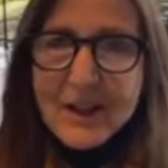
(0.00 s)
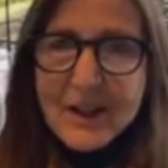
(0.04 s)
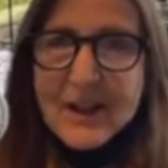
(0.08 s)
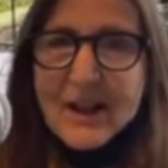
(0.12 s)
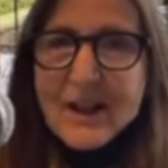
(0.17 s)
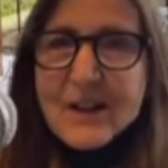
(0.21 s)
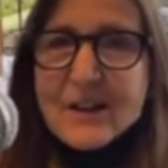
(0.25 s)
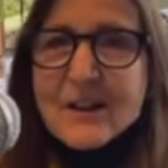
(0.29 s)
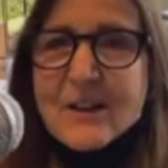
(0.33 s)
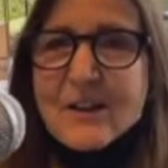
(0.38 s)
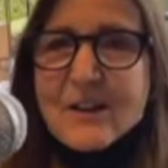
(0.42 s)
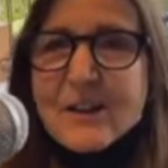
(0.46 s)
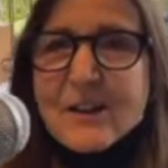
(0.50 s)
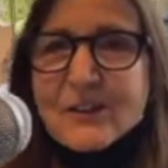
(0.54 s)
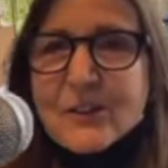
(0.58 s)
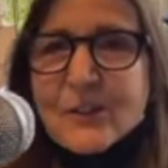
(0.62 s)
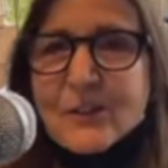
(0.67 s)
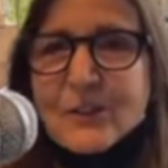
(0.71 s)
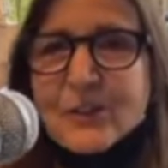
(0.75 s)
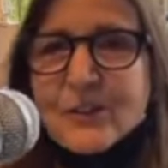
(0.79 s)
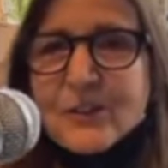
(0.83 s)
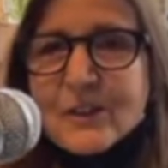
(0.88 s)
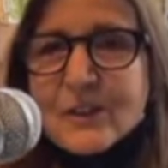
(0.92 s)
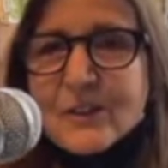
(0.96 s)
And he also
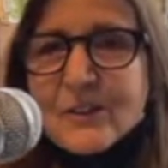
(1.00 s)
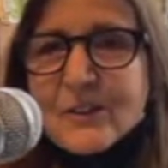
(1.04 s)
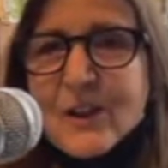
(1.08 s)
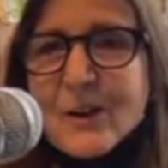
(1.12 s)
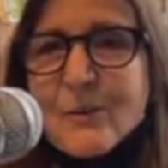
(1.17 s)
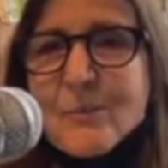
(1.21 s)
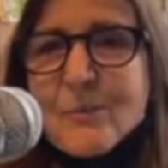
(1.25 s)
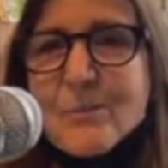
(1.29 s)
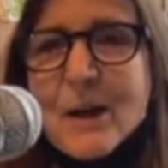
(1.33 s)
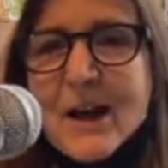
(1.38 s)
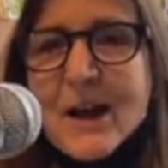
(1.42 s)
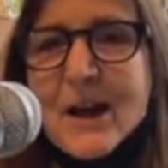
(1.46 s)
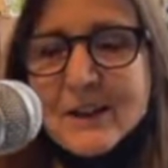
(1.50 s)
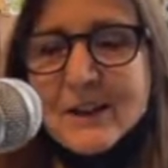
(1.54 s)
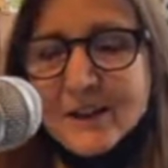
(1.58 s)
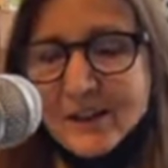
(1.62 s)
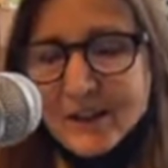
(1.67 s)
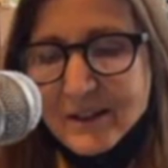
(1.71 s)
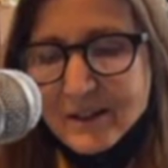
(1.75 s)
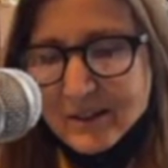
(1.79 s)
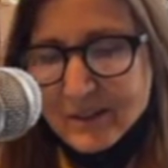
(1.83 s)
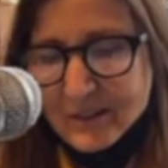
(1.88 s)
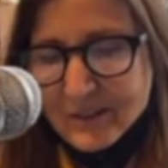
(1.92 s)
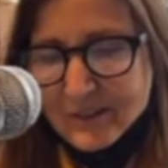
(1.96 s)
sees how bad it
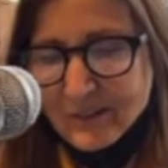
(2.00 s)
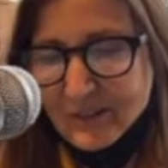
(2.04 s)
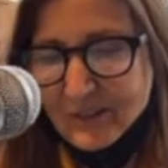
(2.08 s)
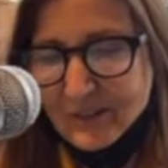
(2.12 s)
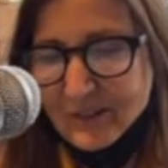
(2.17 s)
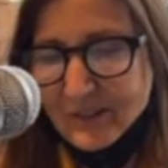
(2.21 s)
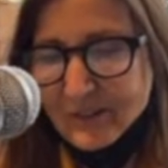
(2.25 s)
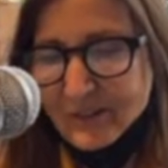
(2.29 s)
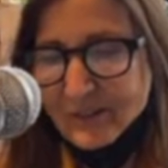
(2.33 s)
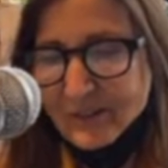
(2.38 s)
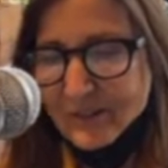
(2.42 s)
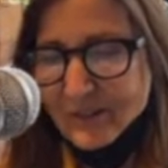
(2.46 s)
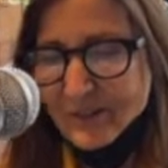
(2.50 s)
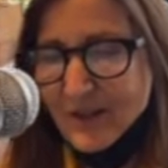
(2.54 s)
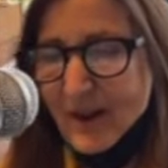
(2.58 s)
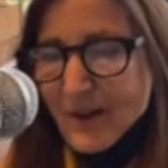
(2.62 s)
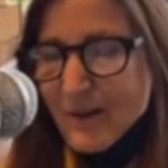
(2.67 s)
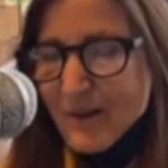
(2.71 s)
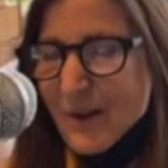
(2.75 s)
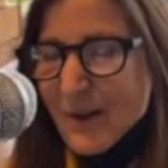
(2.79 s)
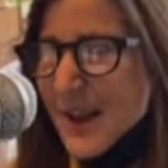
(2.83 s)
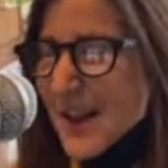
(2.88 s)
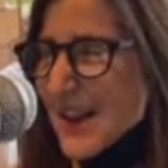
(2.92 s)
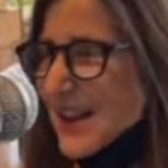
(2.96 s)
is,
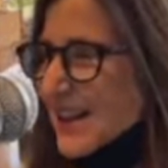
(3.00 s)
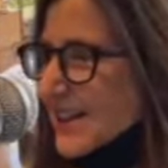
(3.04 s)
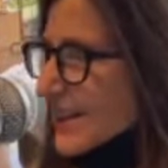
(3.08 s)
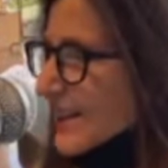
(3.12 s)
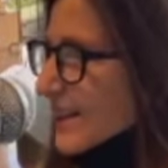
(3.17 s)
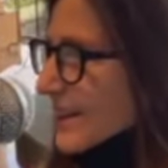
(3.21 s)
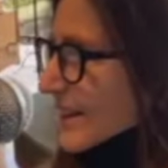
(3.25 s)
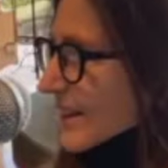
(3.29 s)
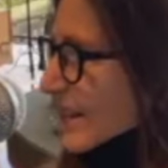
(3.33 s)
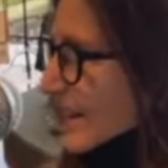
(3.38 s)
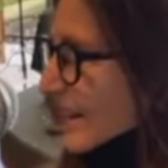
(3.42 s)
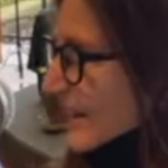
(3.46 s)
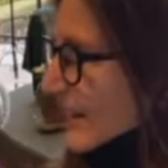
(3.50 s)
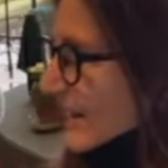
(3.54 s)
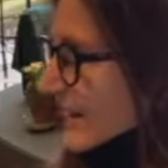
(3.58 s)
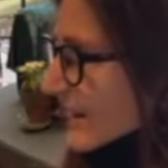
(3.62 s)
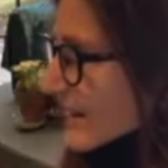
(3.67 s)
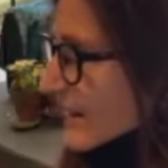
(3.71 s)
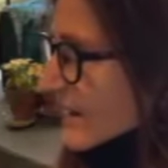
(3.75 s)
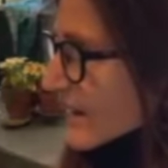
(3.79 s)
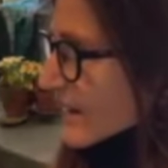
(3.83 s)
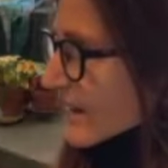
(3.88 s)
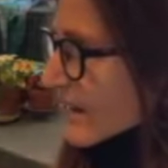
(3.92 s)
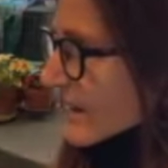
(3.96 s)
how alienated,
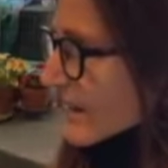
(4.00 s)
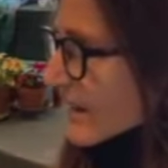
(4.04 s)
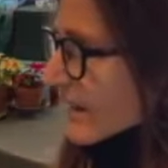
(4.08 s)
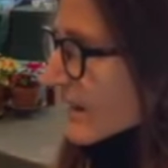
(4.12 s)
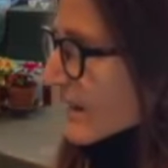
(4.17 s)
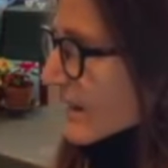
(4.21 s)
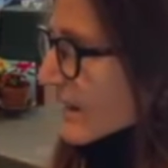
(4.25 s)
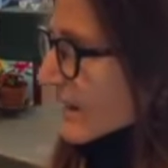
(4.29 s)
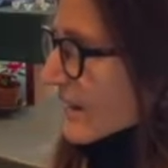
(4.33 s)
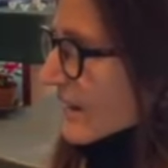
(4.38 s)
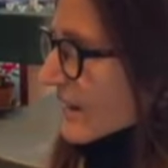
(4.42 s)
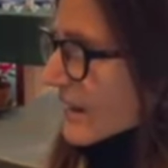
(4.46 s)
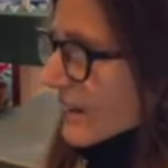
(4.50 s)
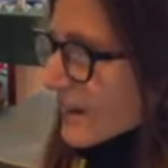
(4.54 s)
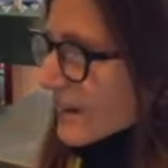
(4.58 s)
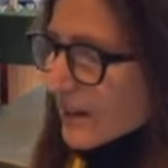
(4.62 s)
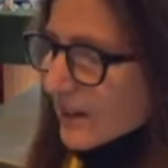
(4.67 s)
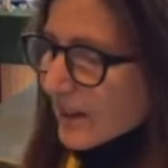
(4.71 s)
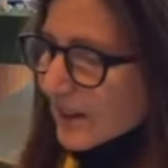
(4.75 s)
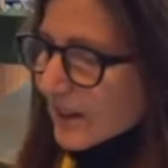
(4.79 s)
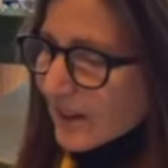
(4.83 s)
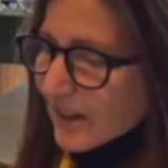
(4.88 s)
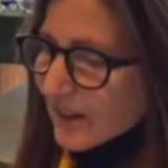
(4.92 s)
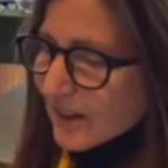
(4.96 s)

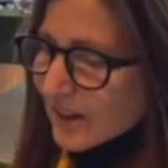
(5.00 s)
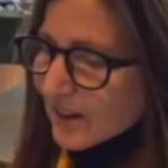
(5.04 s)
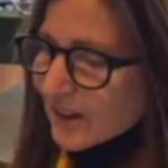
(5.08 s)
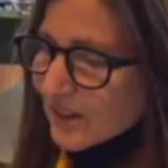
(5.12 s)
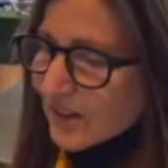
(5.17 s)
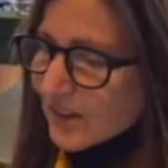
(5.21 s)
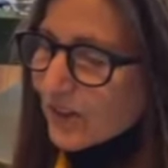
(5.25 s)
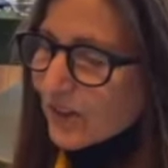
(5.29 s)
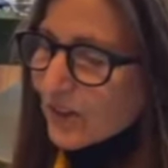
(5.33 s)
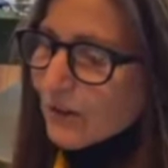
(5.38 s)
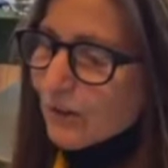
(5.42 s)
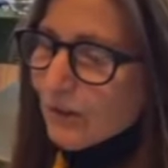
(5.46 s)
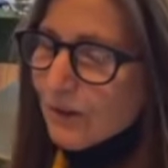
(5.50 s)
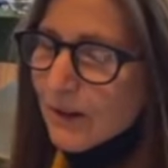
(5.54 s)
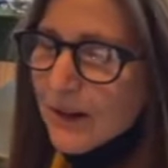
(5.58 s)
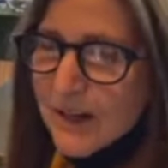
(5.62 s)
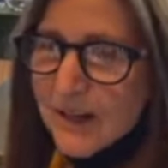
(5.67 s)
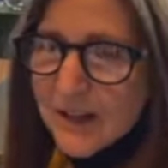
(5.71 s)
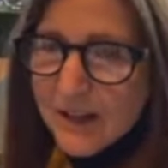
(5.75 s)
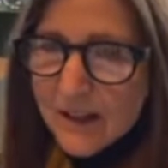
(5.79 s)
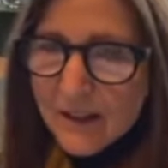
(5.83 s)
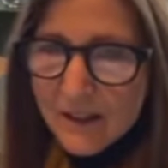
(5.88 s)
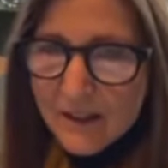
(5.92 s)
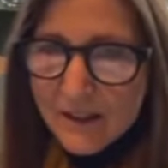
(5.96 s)

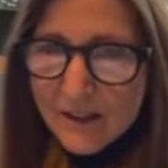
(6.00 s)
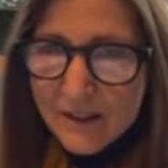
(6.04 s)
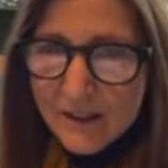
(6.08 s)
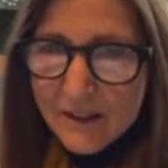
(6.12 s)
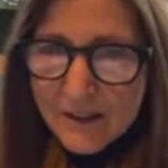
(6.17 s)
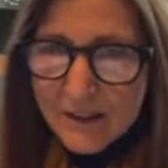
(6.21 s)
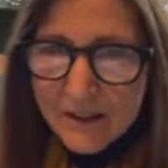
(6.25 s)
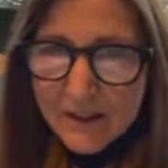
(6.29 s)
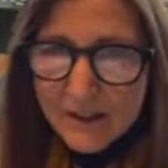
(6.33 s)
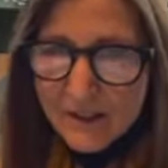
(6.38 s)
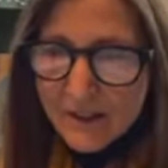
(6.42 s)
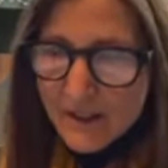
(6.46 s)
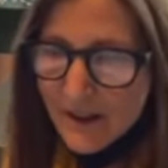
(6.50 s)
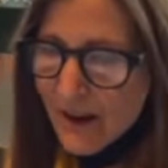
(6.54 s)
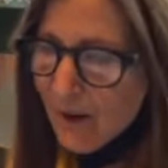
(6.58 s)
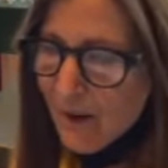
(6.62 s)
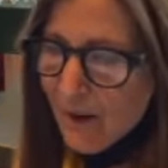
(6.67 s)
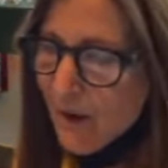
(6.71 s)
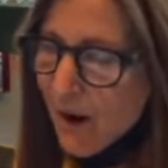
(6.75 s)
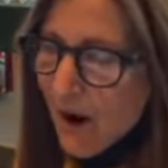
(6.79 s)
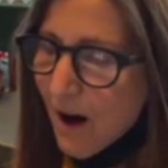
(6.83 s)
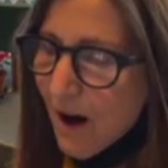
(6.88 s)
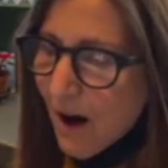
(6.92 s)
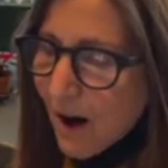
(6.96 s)
degraded, how
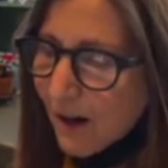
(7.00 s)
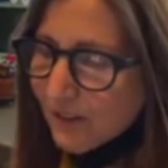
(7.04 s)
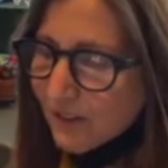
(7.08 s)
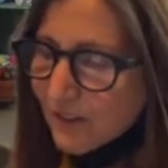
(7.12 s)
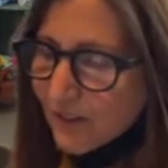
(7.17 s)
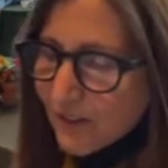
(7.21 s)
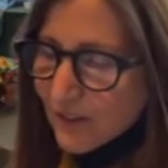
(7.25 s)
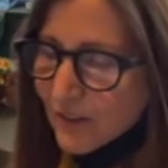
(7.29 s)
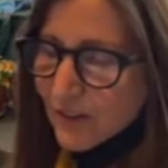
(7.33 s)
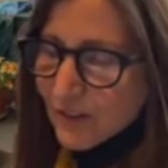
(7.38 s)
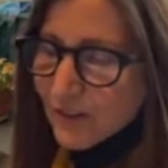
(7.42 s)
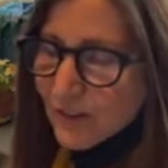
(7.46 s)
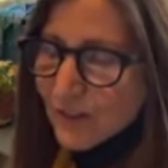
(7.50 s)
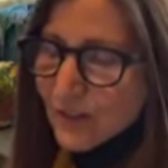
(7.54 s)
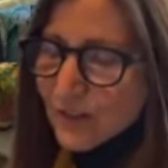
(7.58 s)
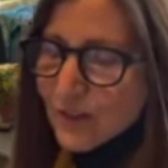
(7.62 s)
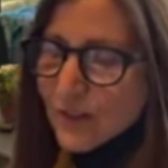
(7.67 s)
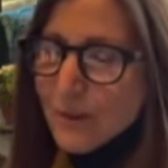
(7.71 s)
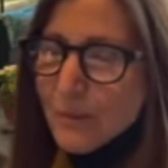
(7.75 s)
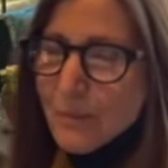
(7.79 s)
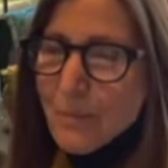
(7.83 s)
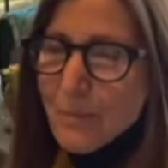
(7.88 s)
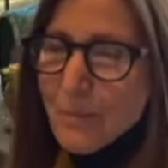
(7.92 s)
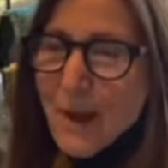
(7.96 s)
hostage to
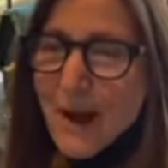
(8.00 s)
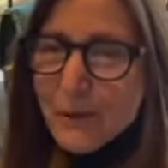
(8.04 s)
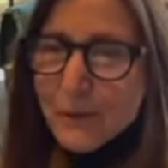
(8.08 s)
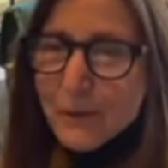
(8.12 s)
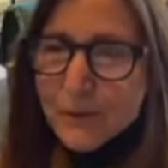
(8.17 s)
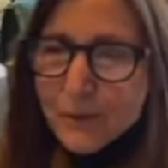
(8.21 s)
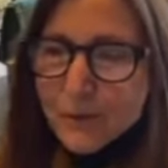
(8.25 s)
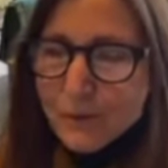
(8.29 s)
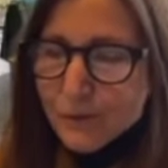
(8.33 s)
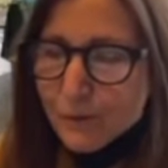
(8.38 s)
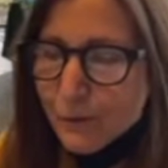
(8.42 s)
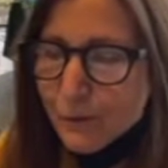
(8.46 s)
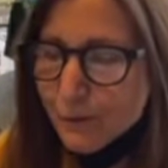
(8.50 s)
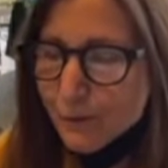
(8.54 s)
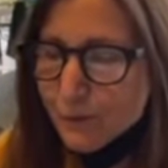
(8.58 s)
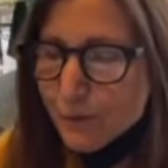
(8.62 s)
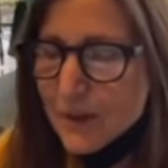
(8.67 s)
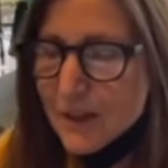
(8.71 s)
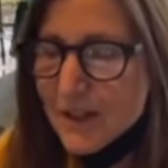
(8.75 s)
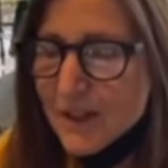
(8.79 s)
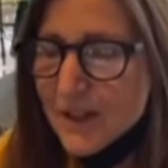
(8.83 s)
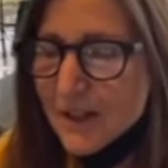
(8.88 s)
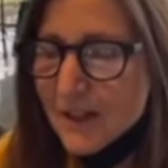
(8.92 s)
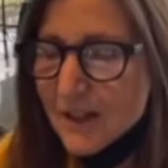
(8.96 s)
the powers of
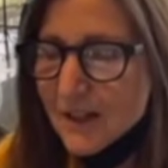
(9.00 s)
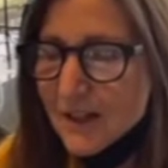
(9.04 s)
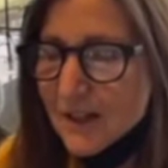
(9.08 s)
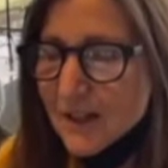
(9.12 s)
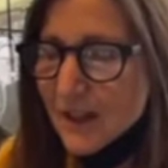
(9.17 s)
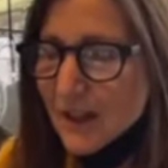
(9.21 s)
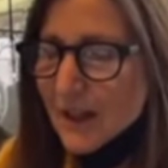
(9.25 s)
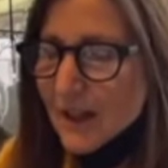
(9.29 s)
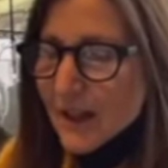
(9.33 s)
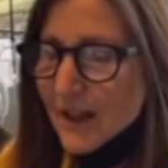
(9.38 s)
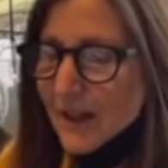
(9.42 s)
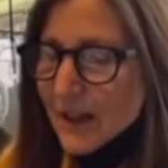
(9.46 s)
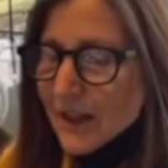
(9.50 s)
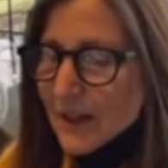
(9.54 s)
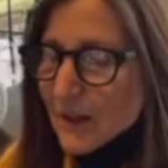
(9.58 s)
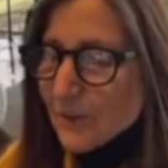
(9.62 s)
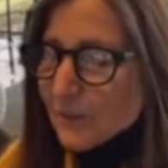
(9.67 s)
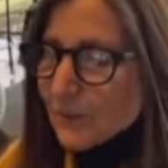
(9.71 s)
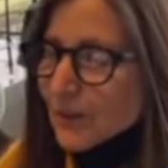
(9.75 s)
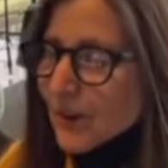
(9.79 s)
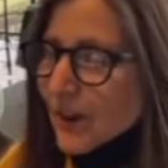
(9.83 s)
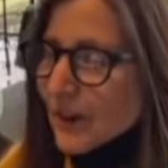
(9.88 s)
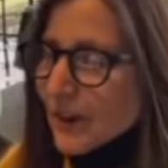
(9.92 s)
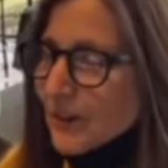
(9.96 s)
greed and
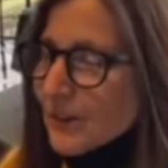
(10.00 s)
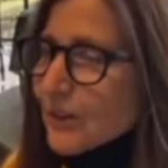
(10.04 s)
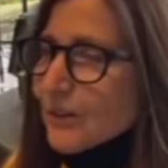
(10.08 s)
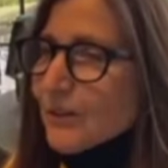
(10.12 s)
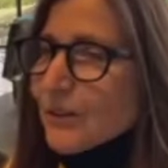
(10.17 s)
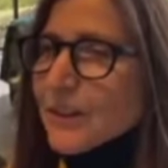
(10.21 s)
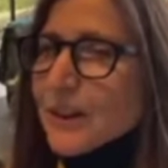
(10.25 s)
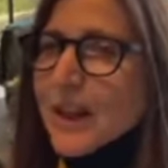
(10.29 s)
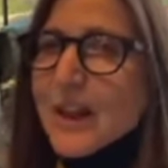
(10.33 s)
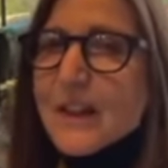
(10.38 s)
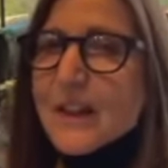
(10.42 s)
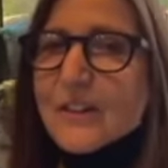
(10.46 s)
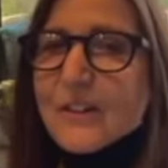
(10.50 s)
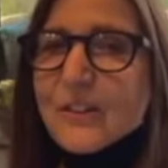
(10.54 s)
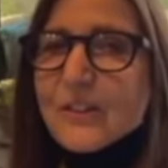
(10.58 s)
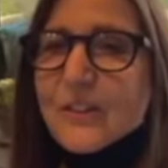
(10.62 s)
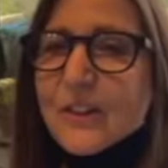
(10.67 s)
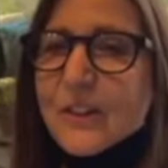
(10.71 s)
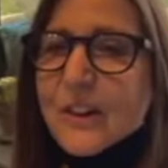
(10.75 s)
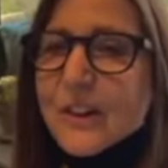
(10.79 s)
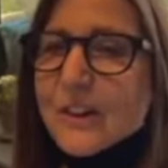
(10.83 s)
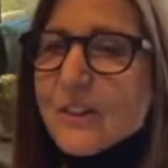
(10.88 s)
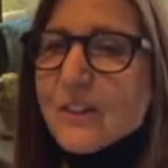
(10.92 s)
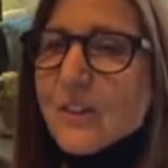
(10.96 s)

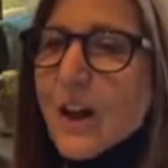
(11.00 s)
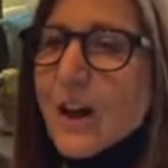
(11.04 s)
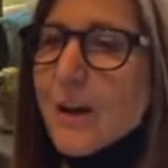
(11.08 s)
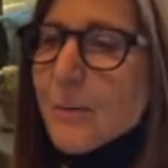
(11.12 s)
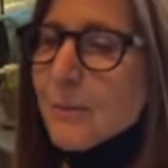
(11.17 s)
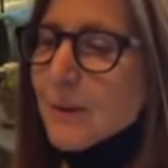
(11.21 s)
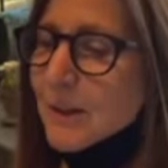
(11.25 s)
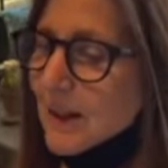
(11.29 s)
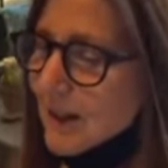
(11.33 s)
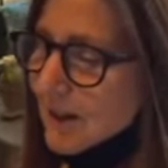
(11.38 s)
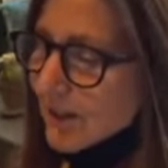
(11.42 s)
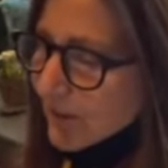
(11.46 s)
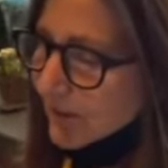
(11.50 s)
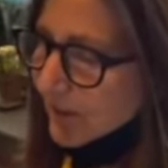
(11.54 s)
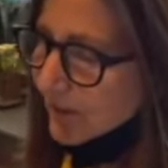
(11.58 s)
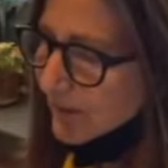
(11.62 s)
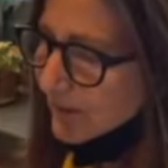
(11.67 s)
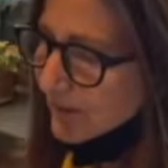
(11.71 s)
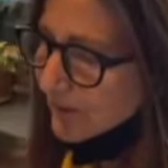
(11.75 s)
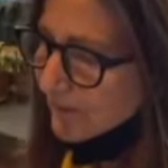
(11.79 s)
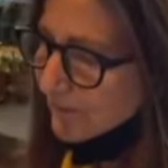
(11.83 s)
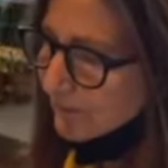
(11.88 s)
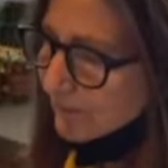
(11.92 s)
objectification and domination.